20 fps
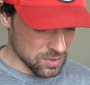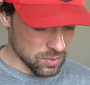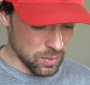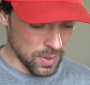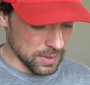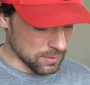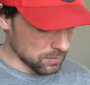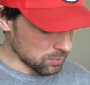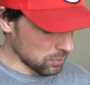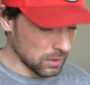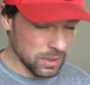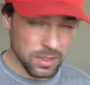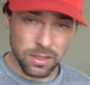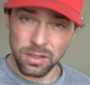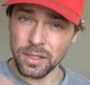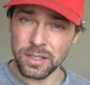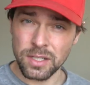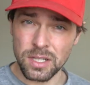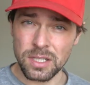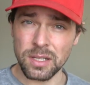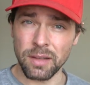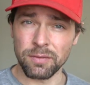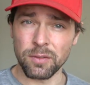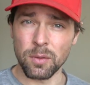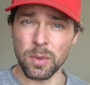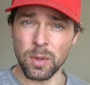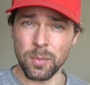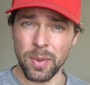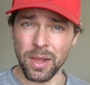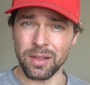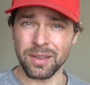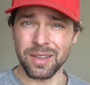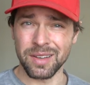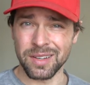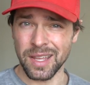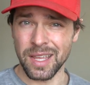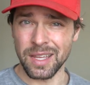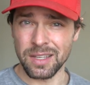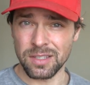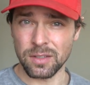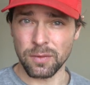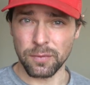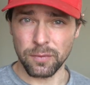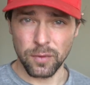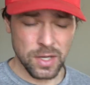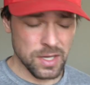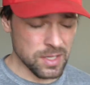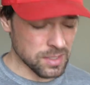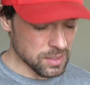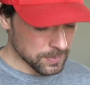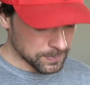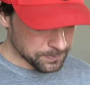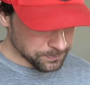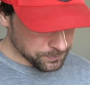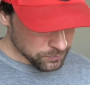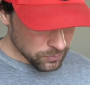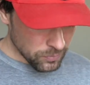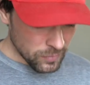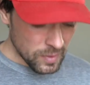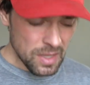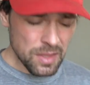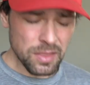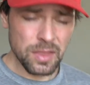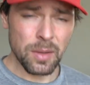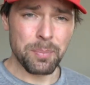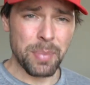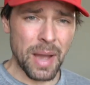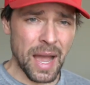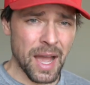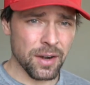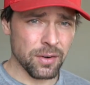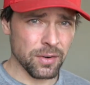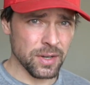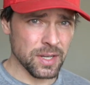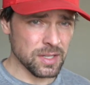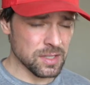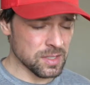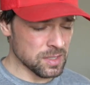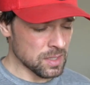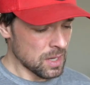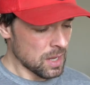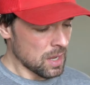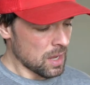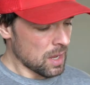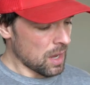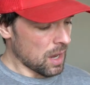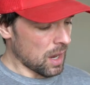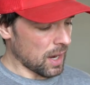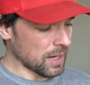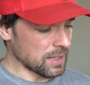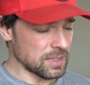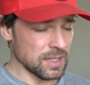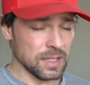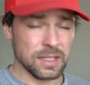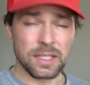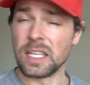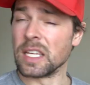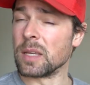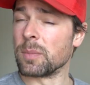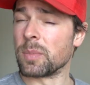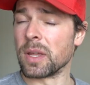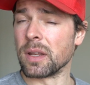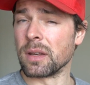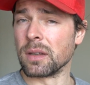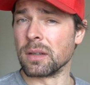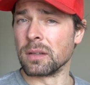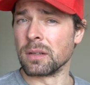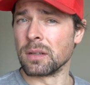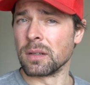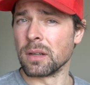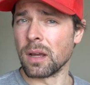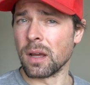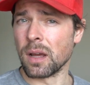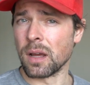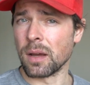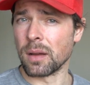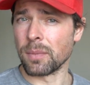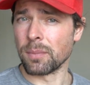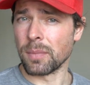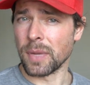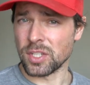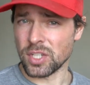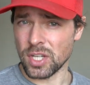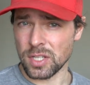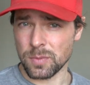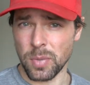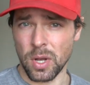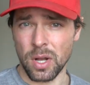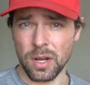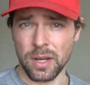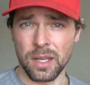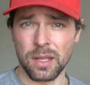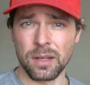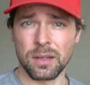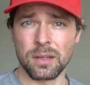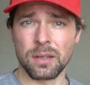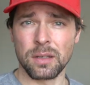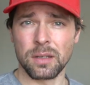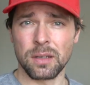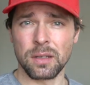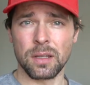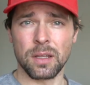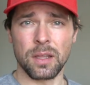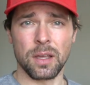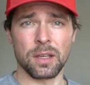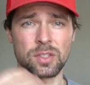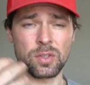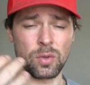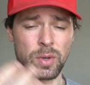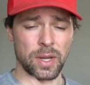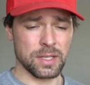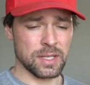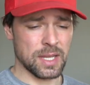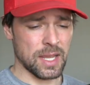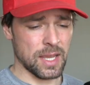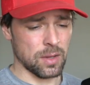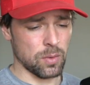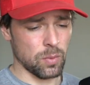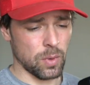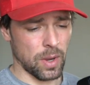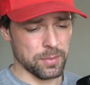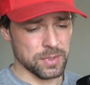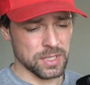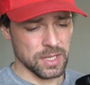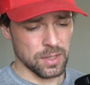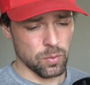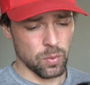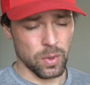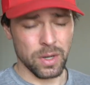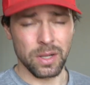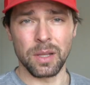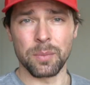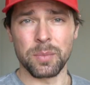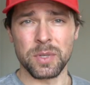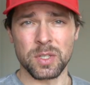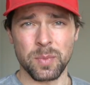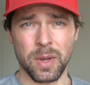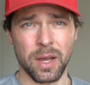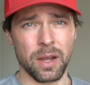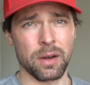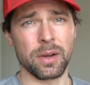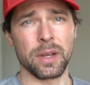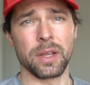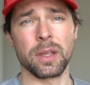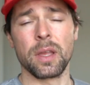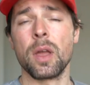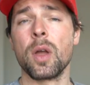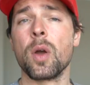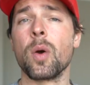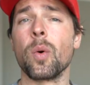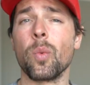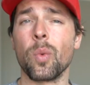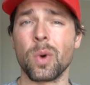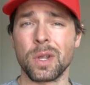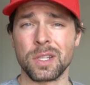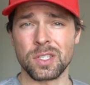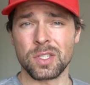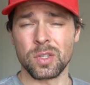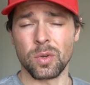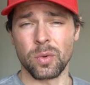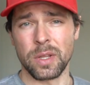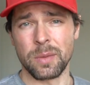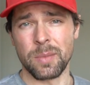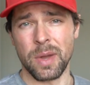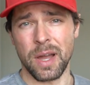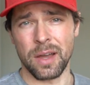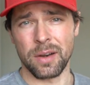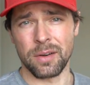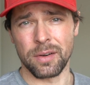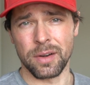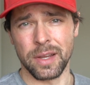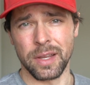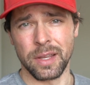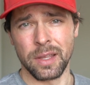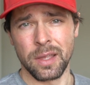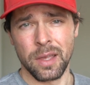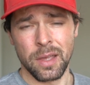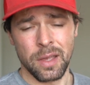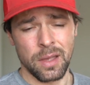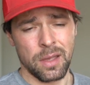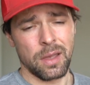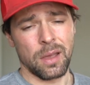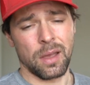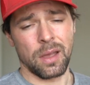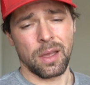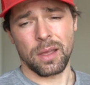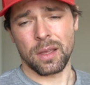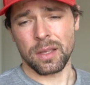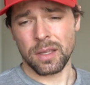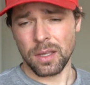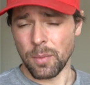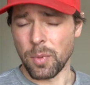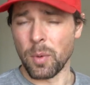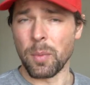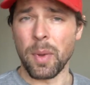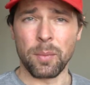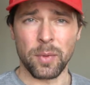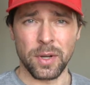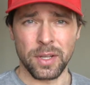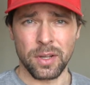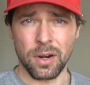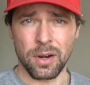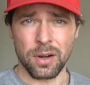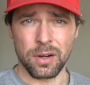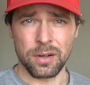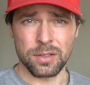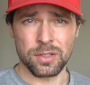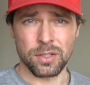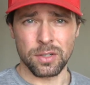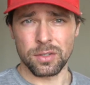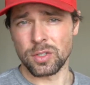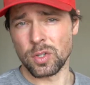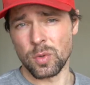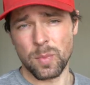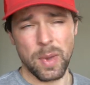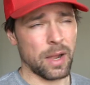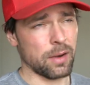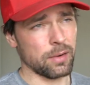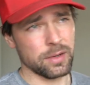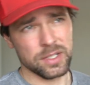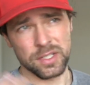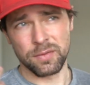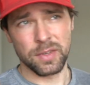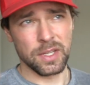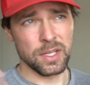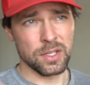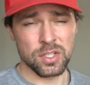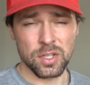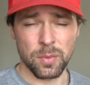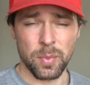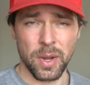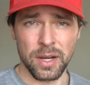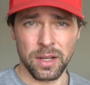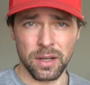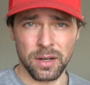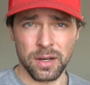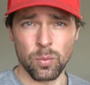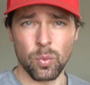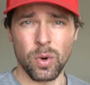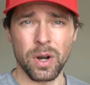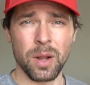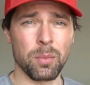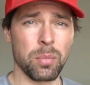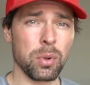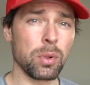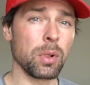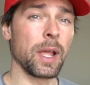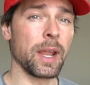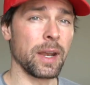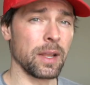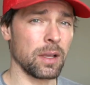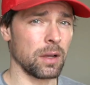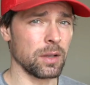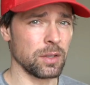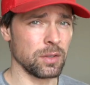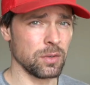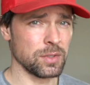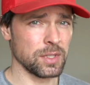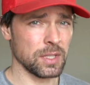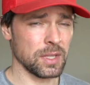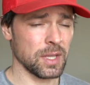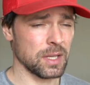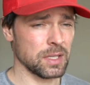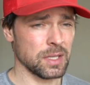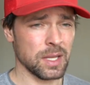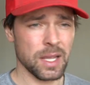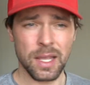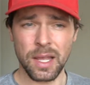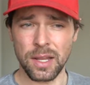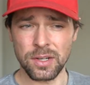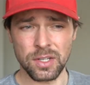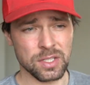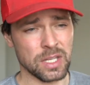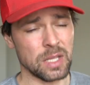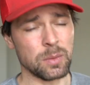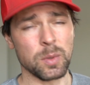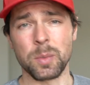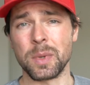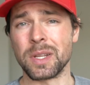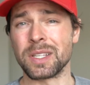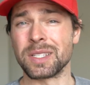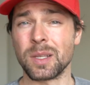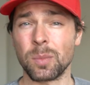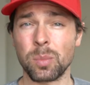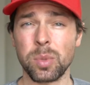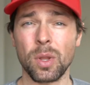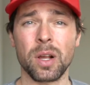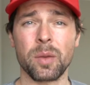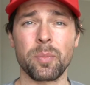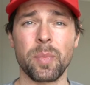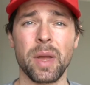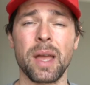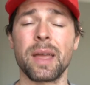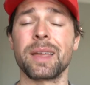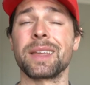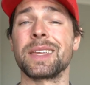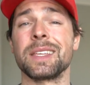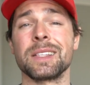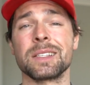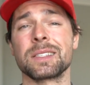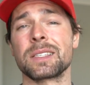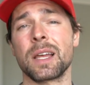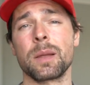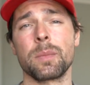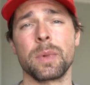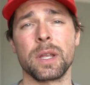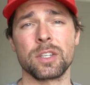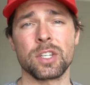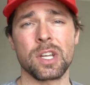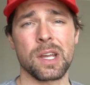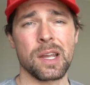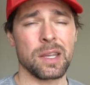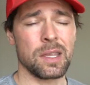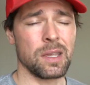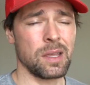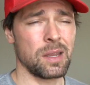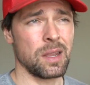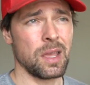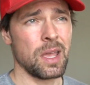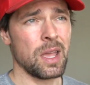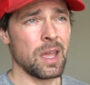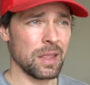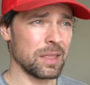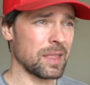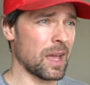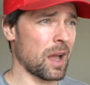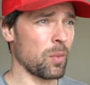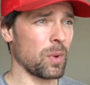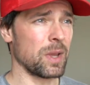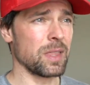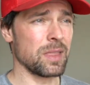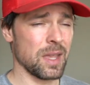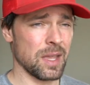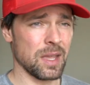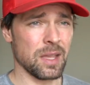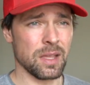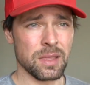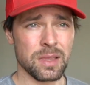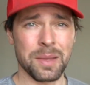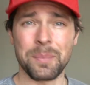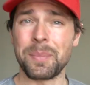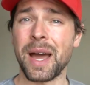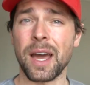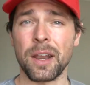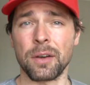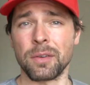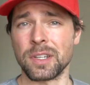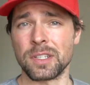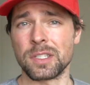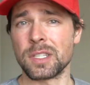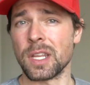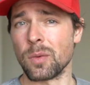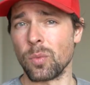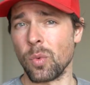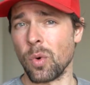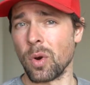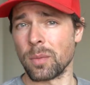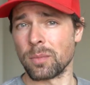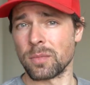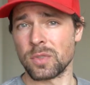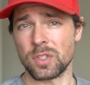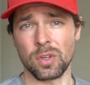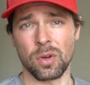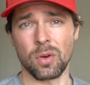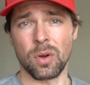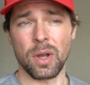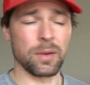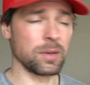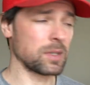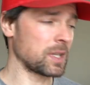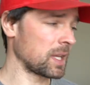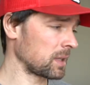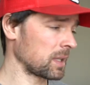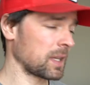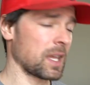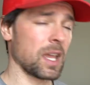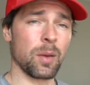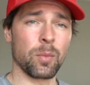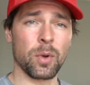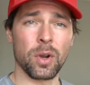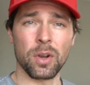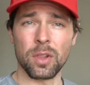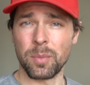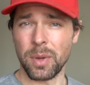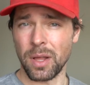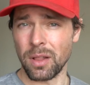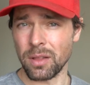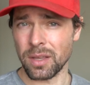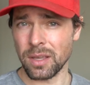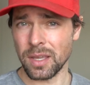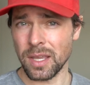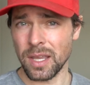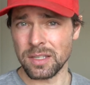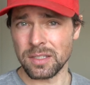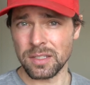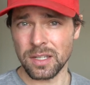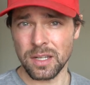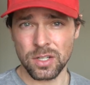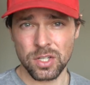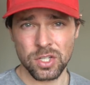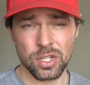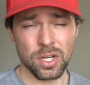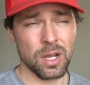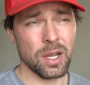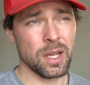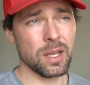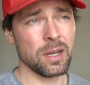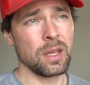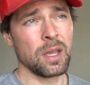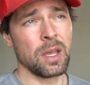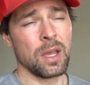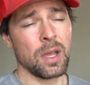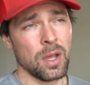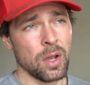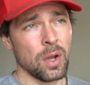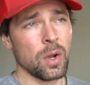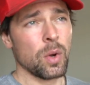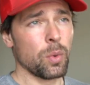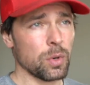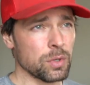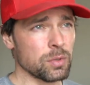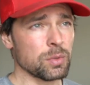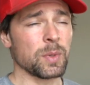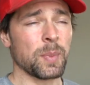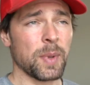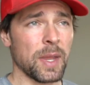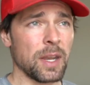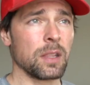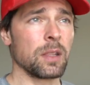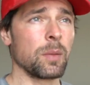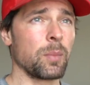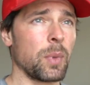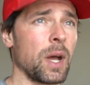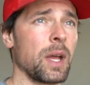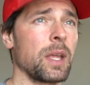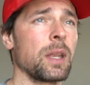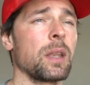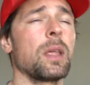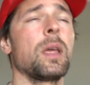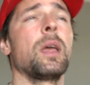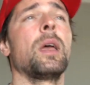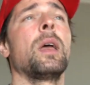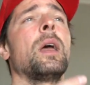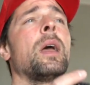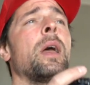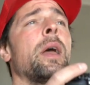So I literally just left them in the Pelican case to freeze. The batteries I did keep in my chest pocket. So I would take one Olympus battery, one Sony battery, a couple memory cards, or two batteries of each, depending on what I'm planning on using that day. I just keep them in a Ziploc bag inside my jacket. That way the batteries stay warm. So I'd take the camera out of the Pelican case to get a shot, which was a pain in the butt.